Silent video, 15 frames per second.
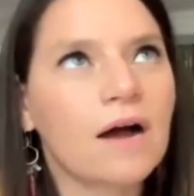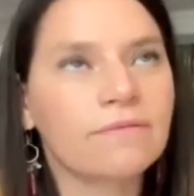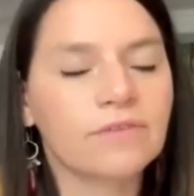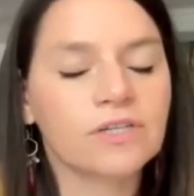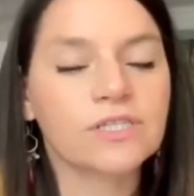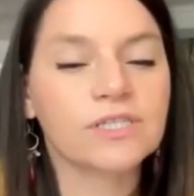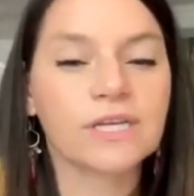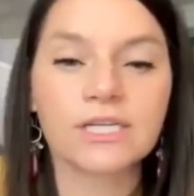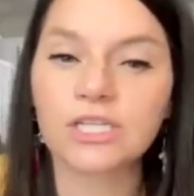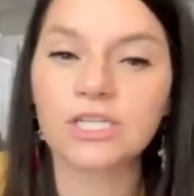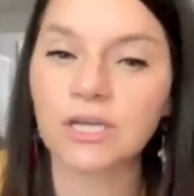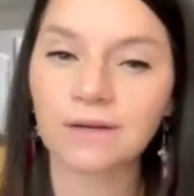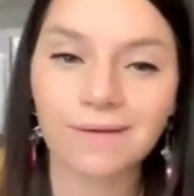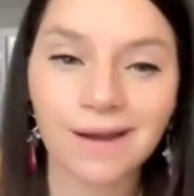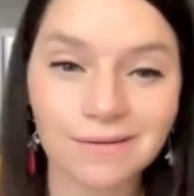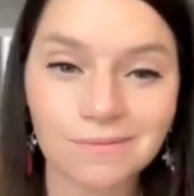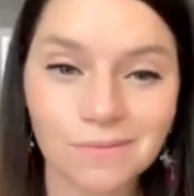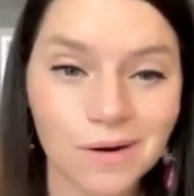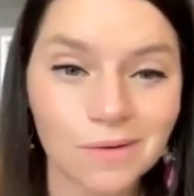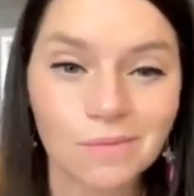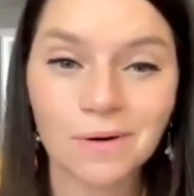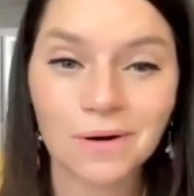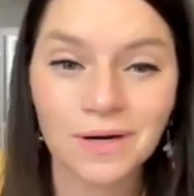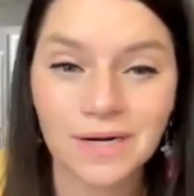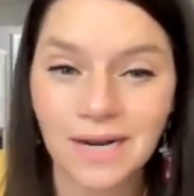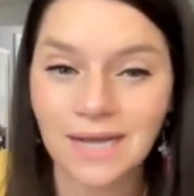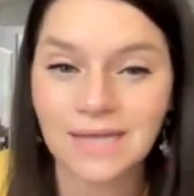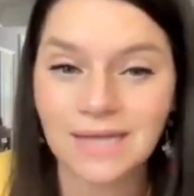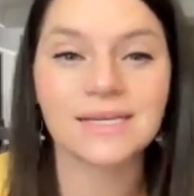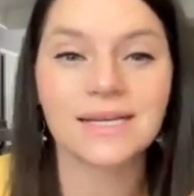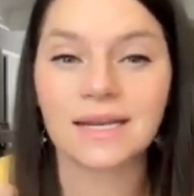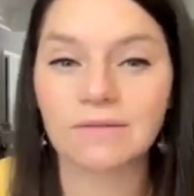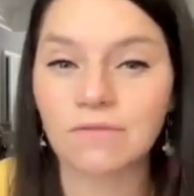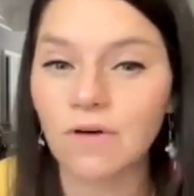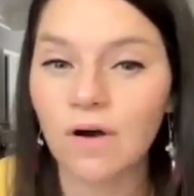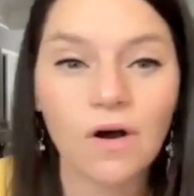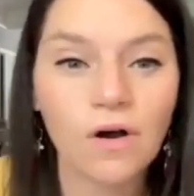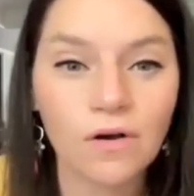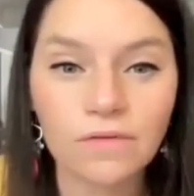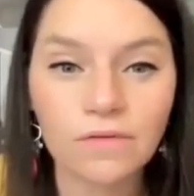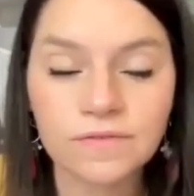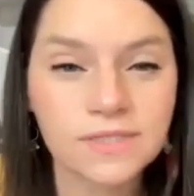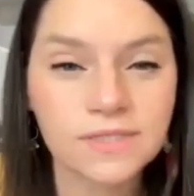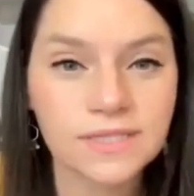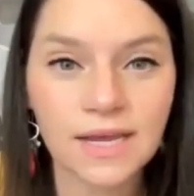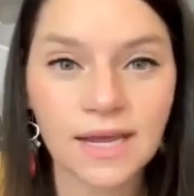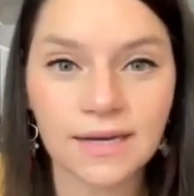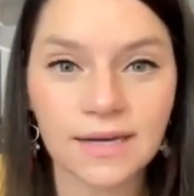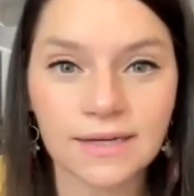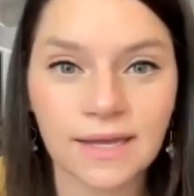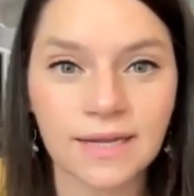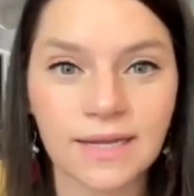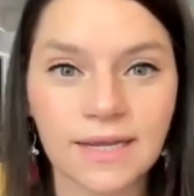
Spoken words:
conversation around what organizing involves, and